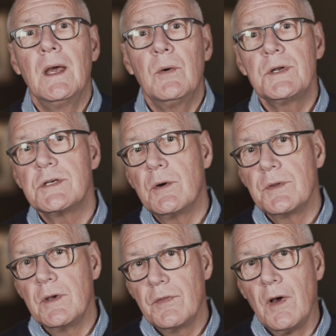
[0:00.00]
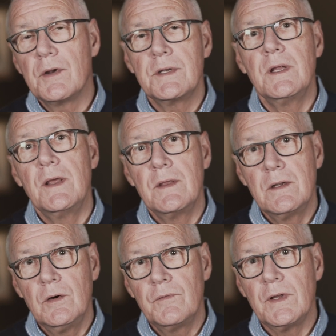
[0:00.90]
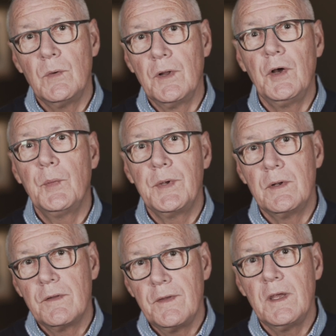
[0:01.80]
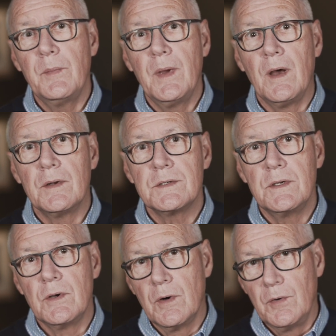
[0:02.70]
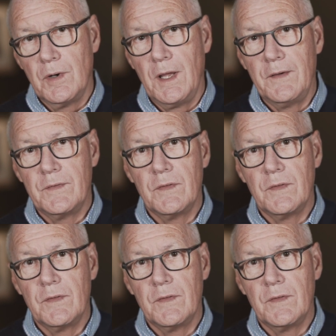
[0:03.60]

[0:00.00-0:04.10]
I want to share with you a thought today that hopefully will help you to think about your own life.